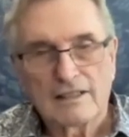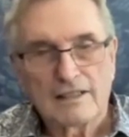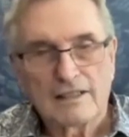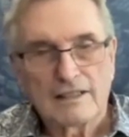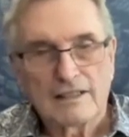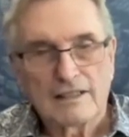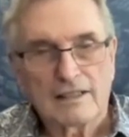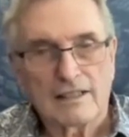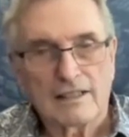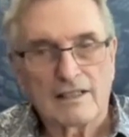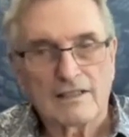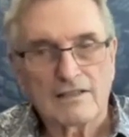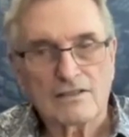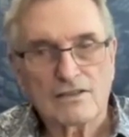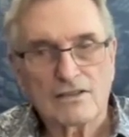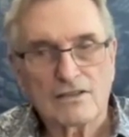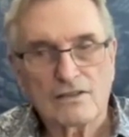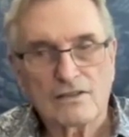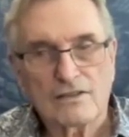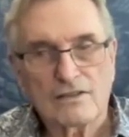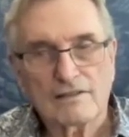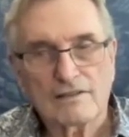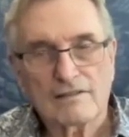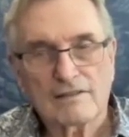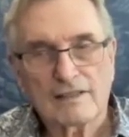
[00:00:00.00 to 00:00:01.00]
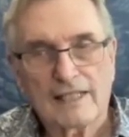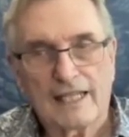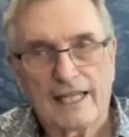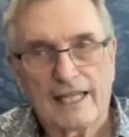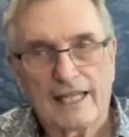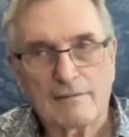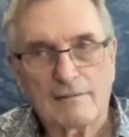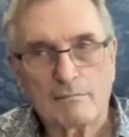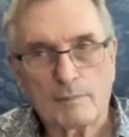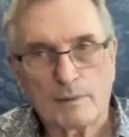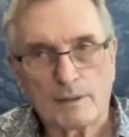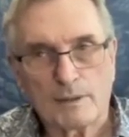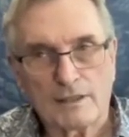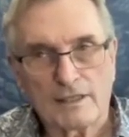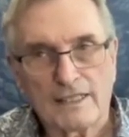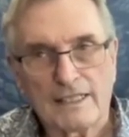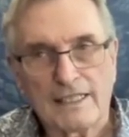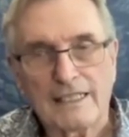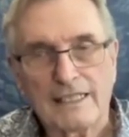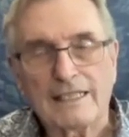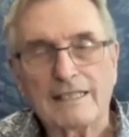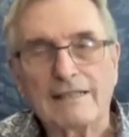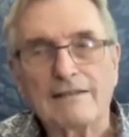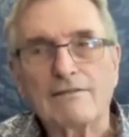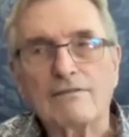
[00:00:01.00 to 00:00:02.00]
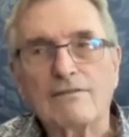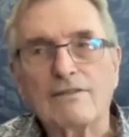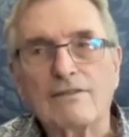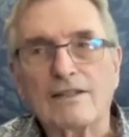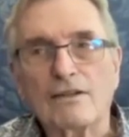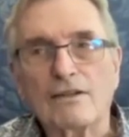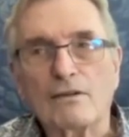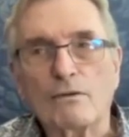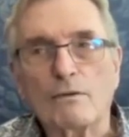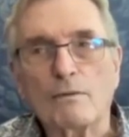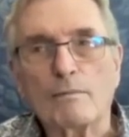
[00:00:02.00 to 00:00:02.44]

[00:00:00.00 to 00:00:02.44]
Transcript: because you can't believe that you